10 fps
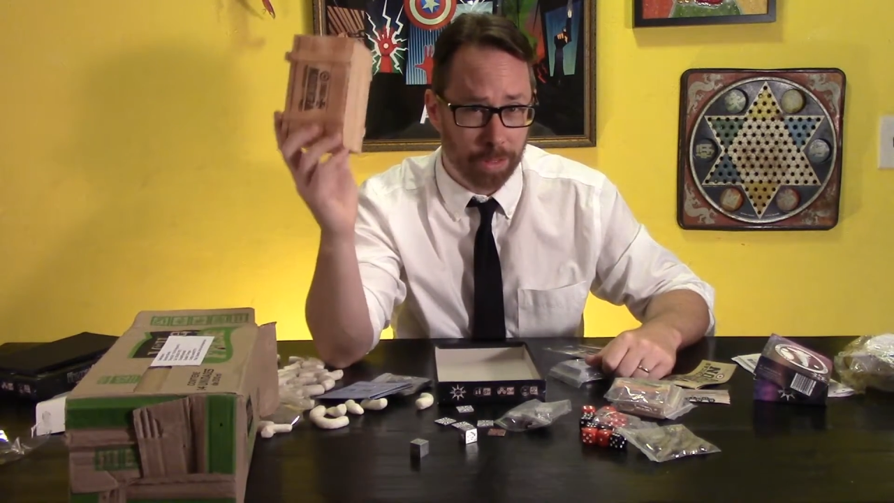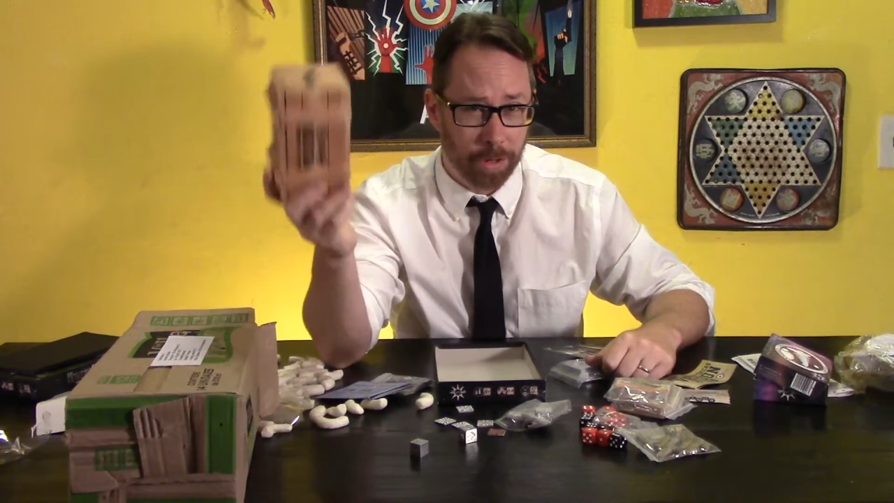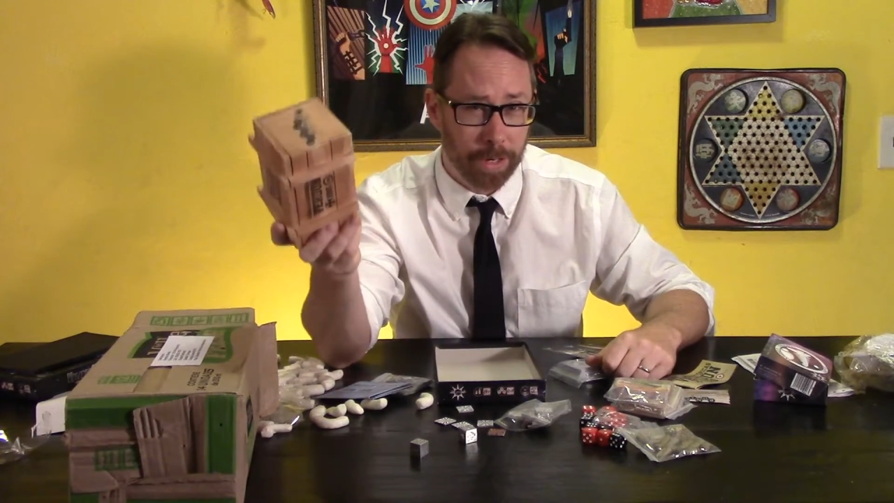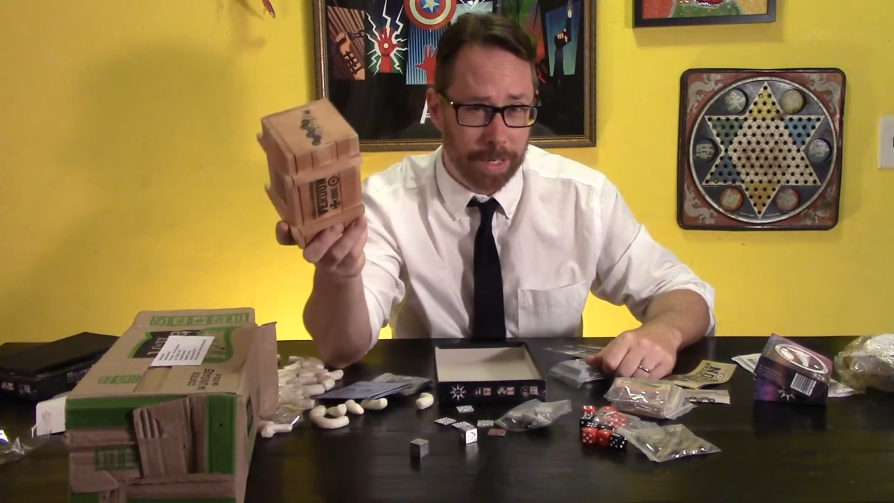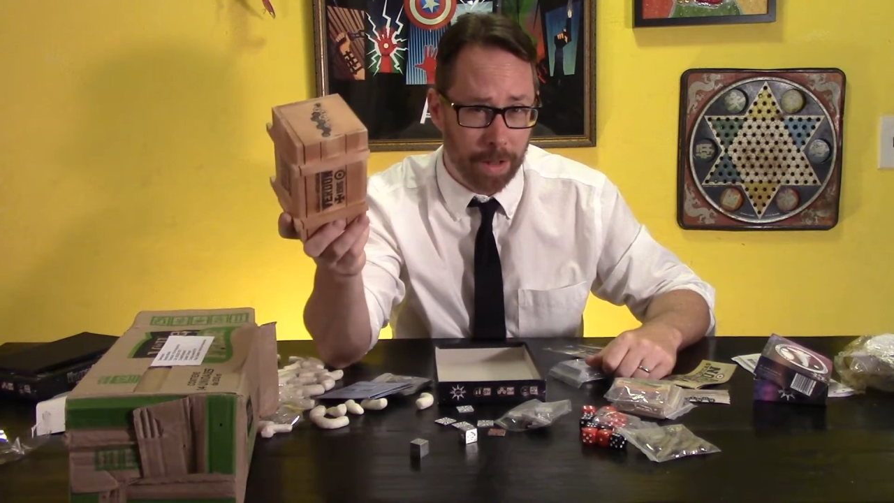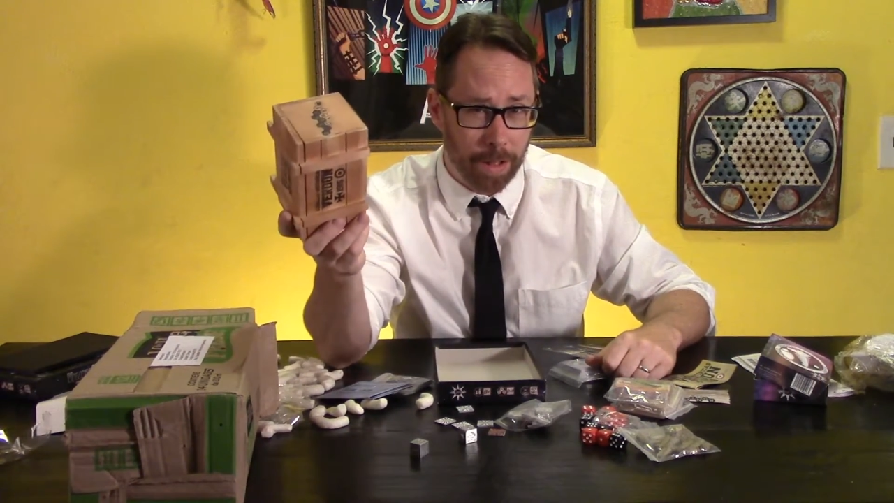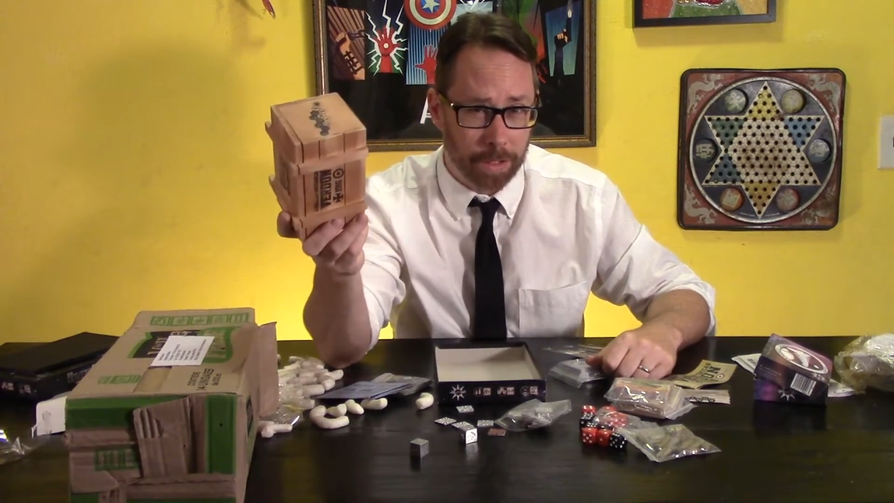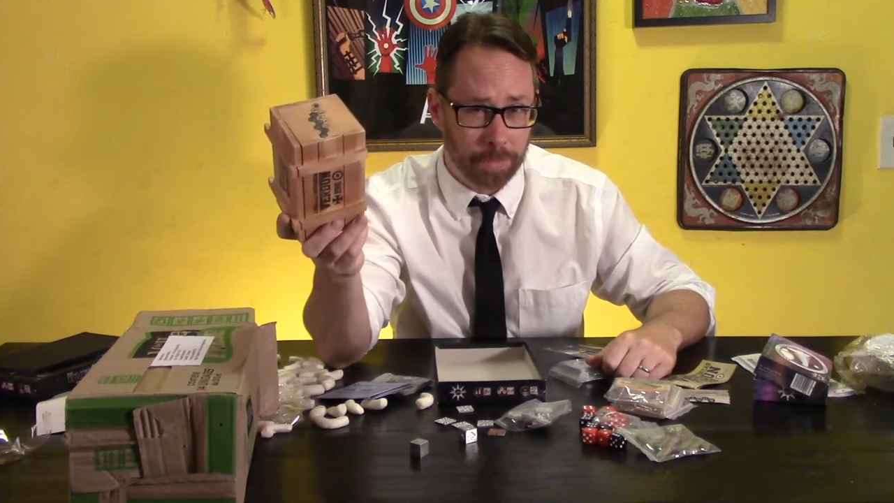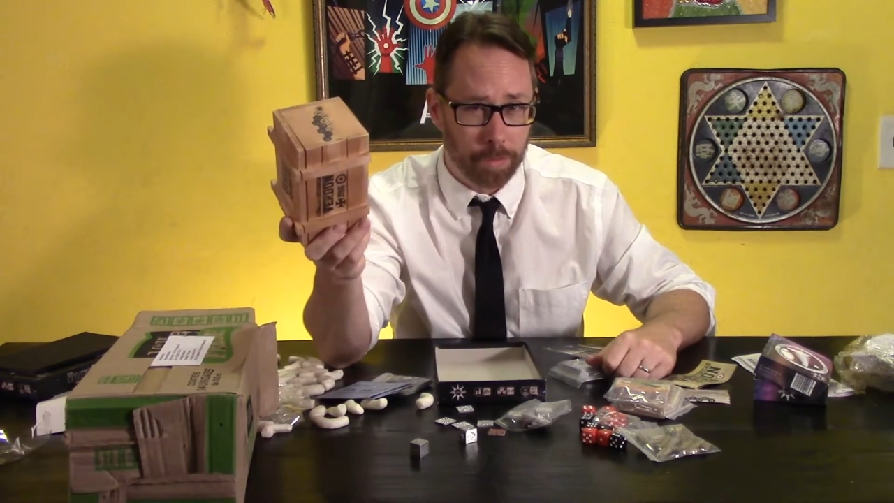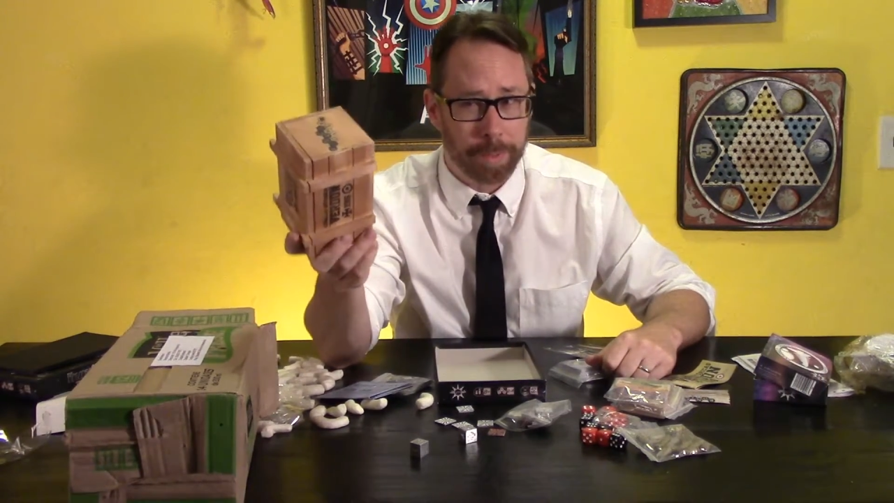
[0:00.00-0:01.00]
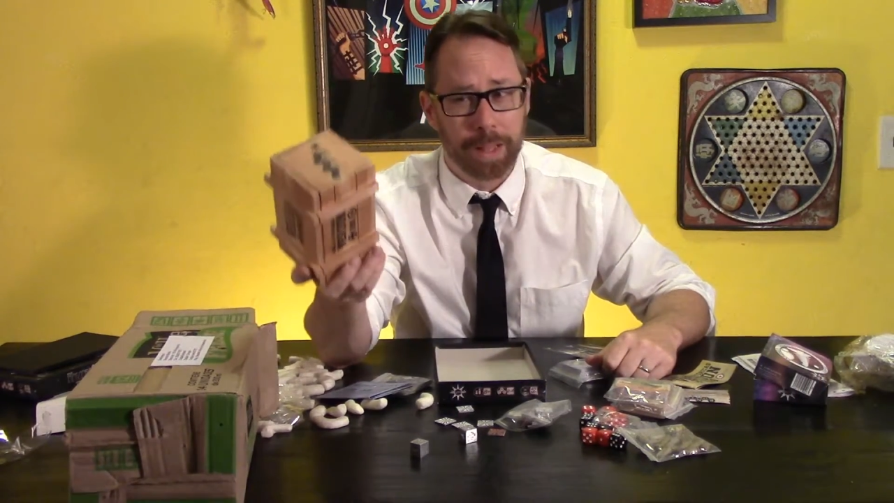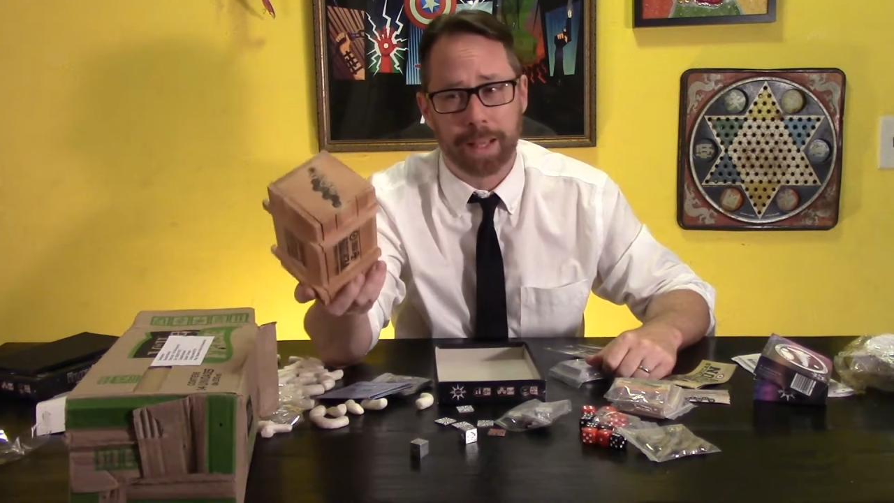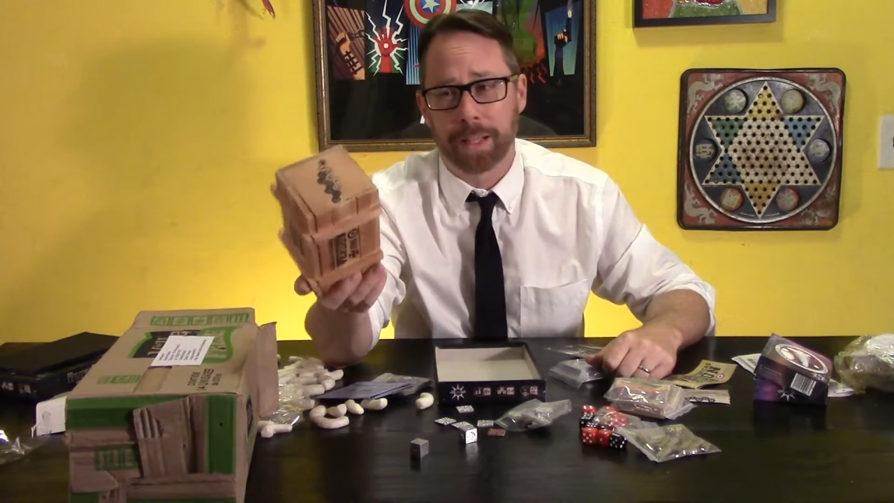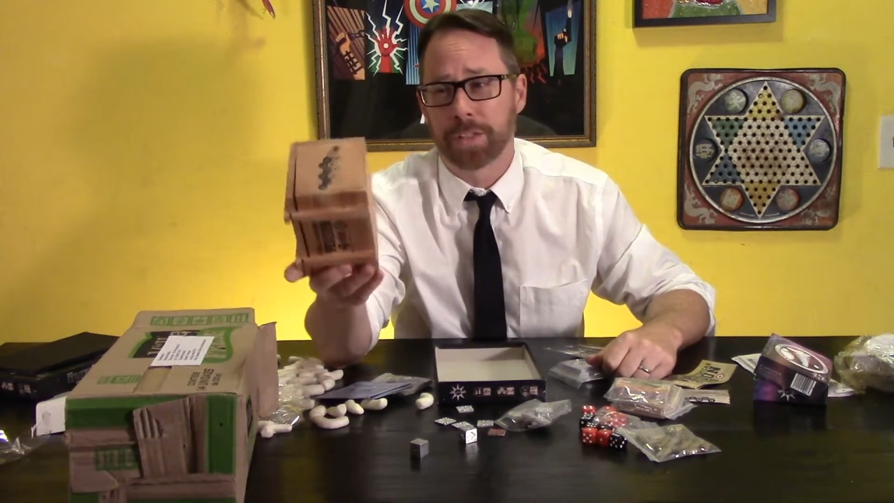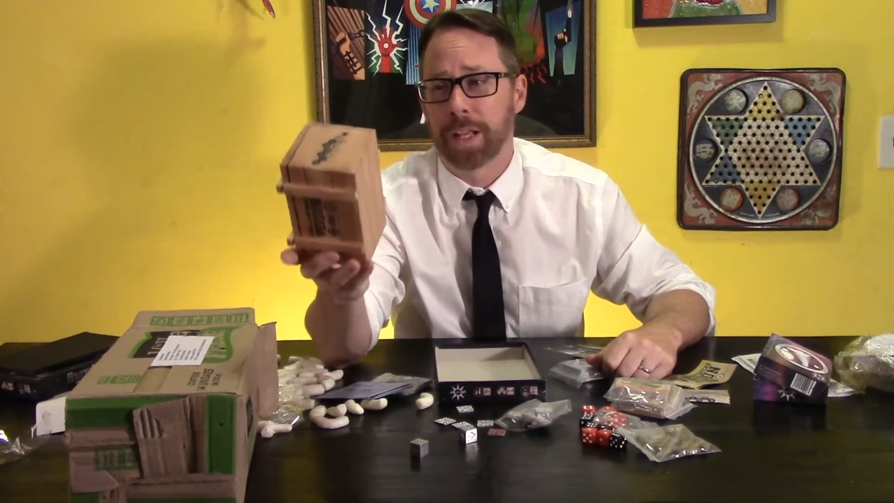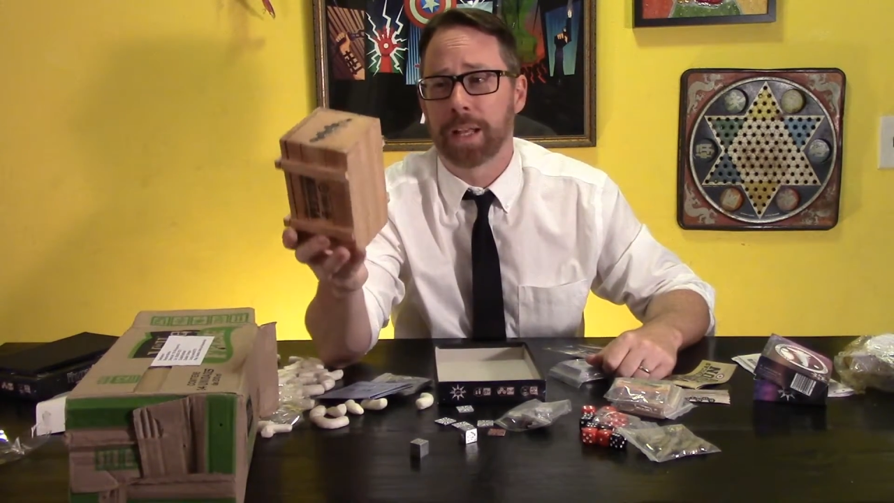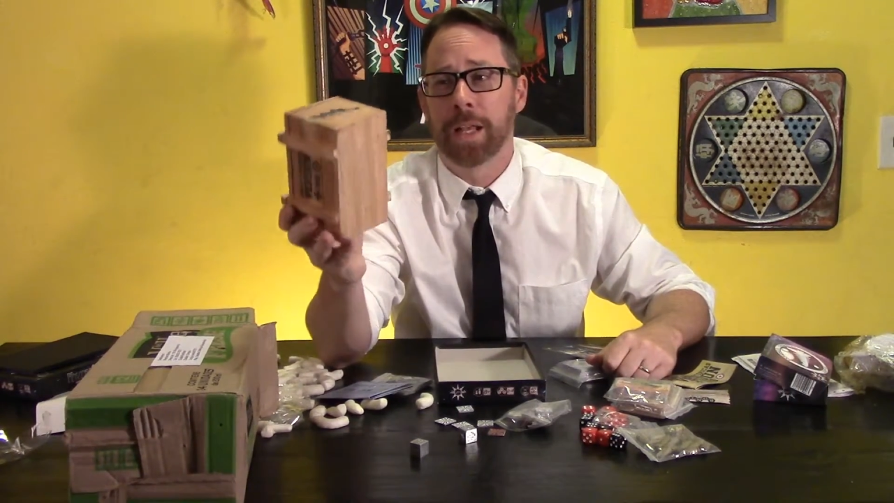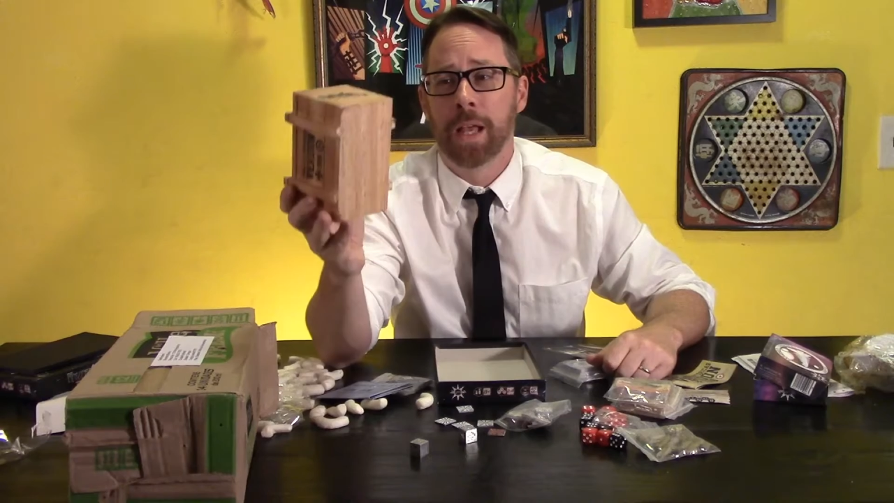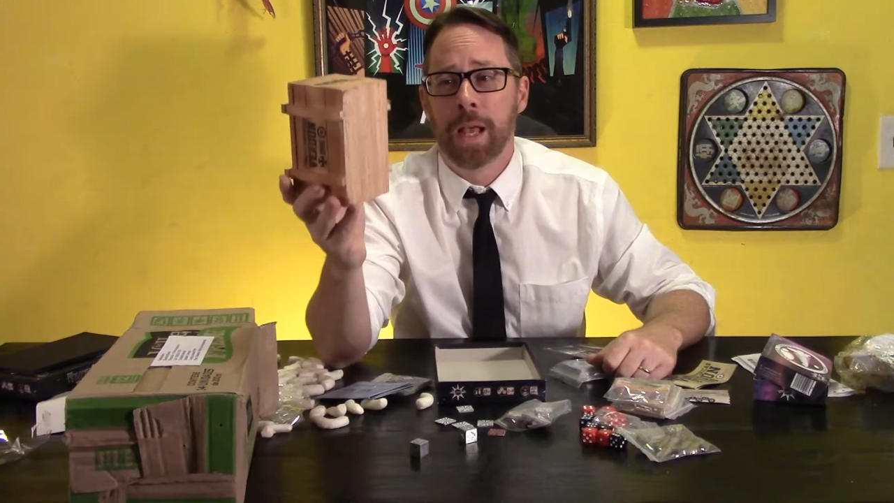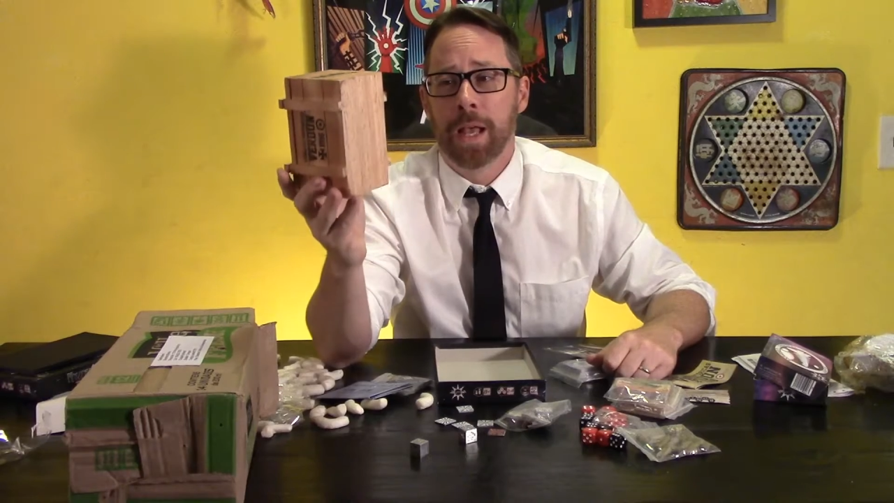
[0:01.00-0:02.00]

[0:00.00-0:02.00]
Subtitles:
$30 for me. Like I said,